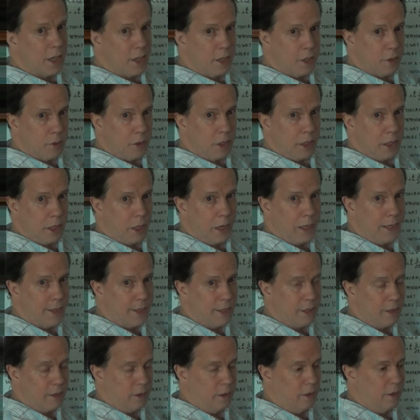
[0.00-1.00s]
you do it in
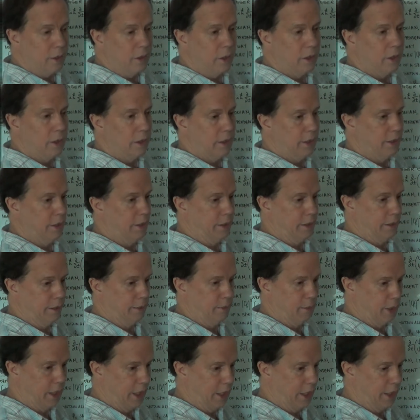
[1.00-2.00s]
classical
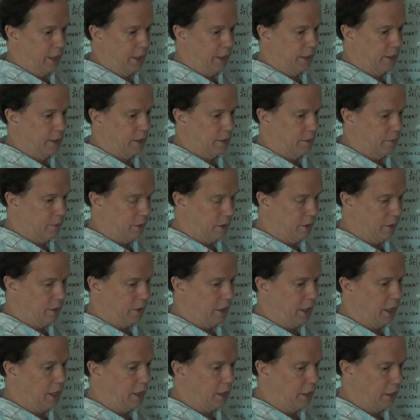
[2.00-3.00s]
mechanics when you're
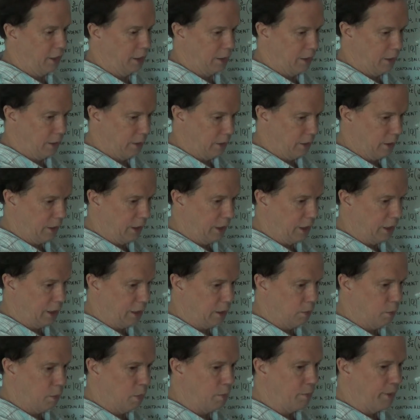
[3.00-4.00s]
adding
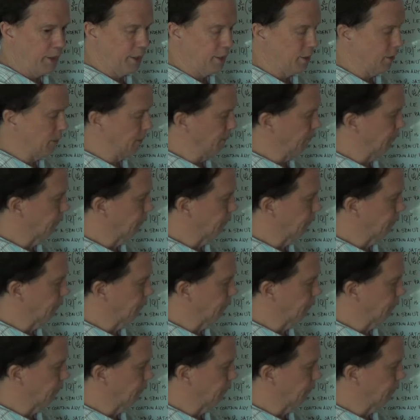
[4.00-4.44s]
angular momentum.